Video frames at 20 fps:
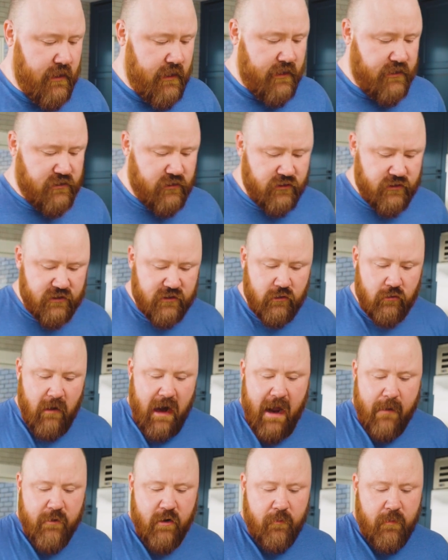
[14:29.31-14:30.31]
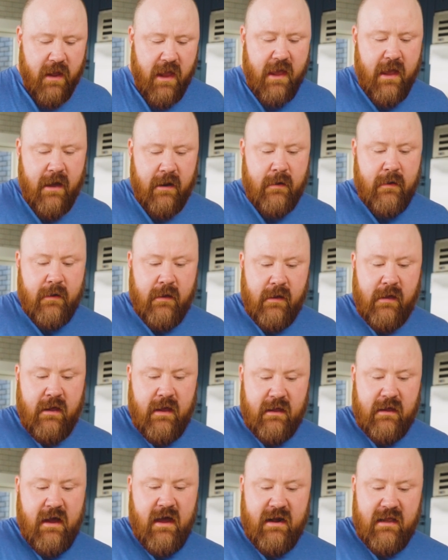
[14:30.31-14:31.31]
So just grab your pan
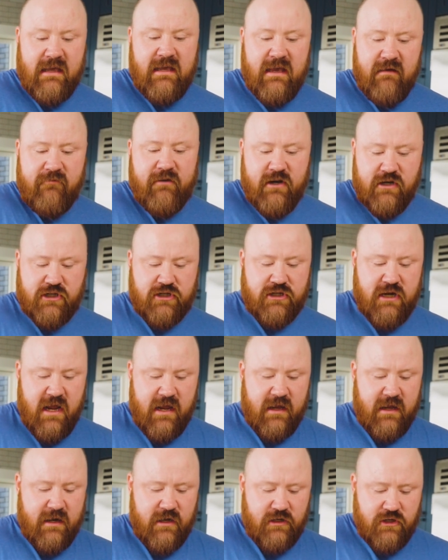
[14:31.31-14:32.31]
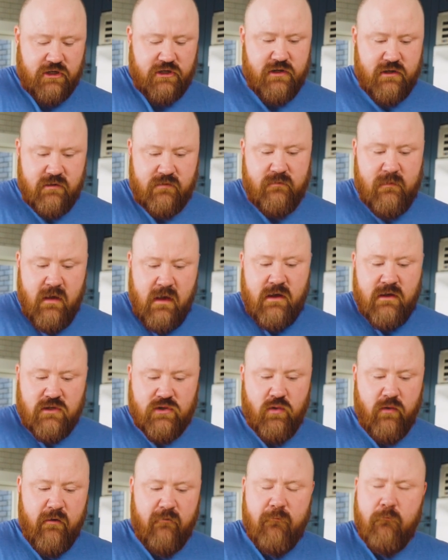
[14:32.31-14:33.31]
and kind of give it a shake, and it should
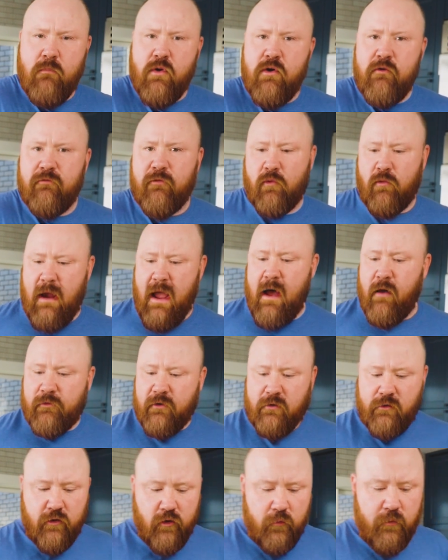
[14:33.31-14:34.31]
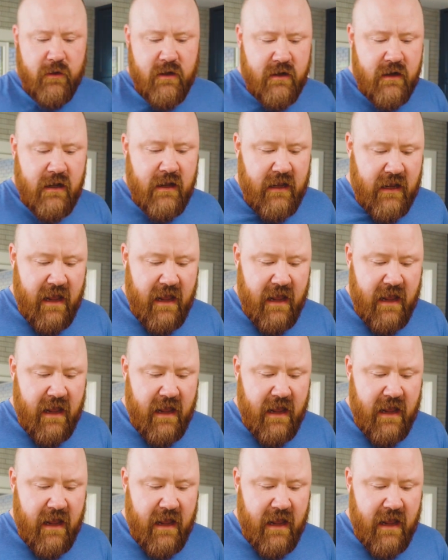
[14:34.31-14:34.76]
sort of move around a little bit.